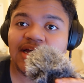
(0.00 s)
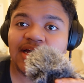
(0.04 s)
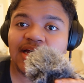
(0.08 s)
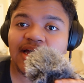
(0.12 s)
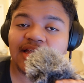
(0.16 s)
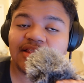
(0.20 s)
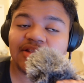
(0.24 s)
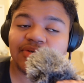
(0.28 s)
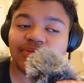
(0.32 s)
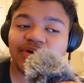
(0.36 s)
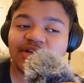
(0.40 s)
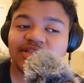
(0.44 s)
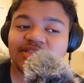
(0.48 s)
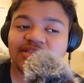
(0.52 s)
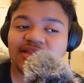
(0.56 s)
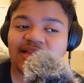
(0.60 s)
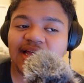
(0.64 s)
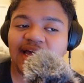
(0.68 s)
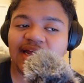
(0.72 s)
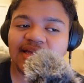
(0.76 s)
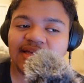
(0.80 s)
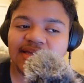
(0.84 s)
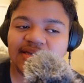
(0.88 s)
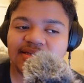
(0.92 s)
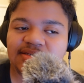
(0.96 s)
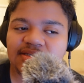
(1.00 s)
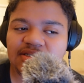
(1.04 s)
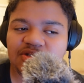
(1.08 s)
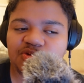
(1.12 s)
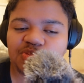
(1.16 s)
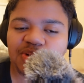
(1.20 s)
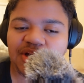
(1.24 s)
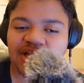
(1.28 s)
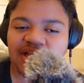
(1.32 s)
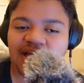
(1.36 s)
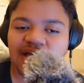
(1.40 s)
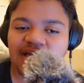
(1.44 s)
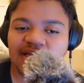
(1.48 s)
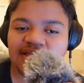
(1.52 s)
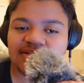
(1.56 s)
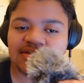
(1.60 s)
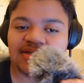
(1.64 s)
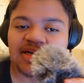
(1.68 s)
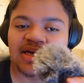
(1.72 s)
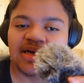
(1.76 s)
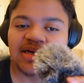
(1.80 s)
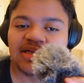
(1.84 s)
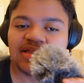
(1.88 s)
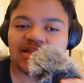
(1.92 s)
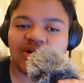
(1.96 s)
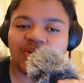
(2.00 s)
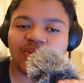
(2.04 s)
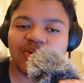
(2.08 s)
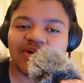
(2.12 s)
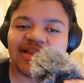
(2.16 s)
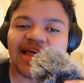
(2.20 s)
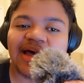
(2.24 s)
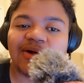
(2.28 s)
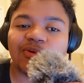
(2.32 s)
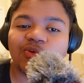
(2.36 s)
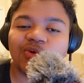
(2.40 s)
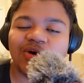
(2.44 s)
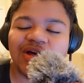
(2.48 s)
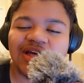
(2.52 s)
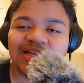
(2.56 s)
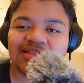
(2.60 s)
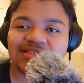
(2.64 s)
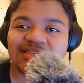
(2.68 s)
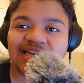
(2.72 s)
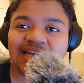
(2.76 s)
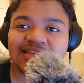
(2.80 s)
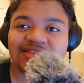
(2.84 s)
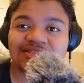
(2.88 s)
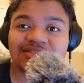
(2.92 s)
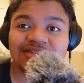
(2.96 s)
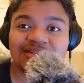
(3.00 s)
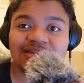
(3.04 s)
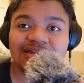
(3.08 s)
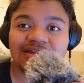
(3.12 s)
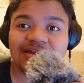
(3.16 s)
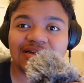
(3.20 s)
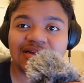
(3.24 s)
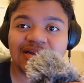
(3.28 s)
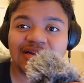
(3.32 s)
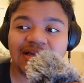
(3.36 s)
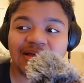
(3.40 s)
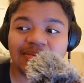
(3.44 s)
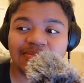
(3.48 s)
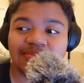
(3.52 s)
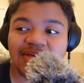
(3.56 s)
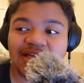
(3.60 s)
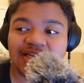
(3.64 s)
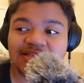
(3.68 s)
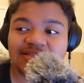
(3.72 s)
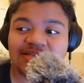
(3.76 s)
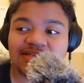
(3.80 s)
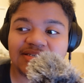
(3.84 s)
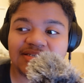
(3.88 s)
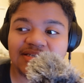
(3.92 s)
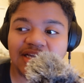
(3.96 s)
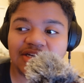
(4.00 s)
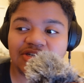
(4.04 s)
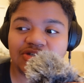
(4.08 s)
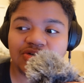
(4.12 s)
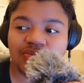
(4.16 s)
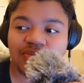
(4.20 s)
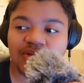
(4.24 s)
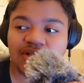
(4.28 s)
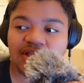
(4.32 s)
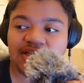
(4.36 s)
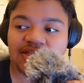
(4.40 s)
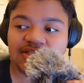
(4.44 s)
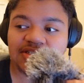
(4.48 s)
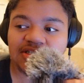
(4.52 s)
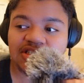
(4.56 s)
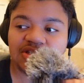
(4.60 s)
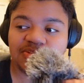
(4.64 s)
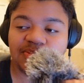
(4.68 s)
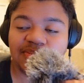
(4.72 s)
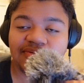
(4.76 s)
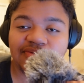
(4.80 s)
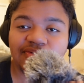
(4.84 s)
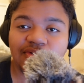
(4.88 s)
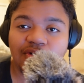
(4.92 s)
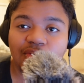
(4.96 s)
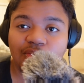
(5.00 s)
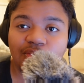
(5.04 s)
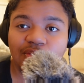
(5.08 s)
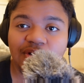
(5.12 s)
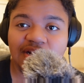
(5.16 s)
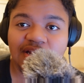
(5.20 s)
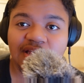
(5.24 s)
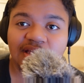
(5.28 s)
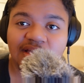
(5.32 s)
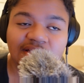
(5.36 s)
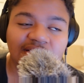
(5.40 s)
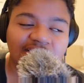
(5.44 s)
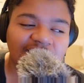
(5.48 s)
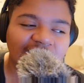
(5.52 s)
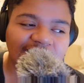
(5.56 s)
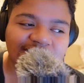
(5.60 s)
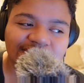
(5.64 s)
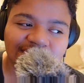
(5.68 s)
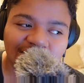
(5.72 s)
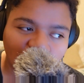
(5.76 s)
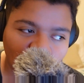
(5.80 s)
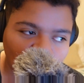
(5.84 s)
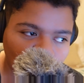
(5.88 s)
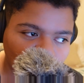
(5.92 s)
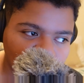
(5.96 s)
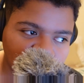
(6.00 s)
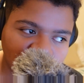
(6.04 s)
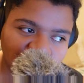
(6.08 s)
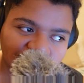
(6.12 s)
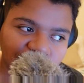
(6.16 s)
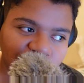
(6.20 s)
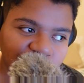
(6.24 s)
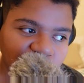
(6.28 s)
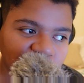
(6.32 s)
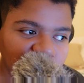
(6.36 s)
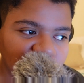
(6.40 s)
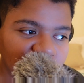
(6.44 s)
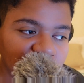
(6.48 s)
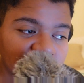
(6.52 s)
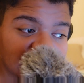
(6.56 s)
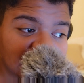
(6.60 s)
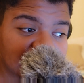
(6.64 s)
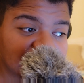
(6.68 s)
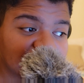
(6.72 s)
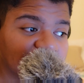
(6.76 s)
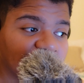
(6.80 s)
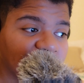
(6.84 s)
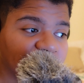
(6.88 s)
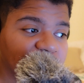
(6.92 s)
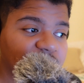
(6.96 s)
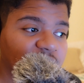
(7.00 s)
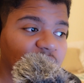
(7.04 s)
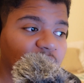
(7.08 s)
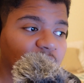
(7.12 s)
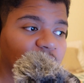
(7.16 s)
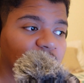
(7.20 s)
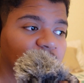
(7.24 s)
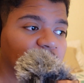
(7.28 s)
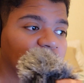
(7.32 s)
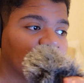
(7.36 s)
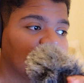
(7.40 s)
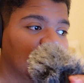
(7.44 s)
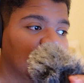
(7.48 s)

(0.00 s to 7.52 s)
And the reason that is because the one that wins has to commit to sexual relations before winning. That's a whole nother video in itself, though.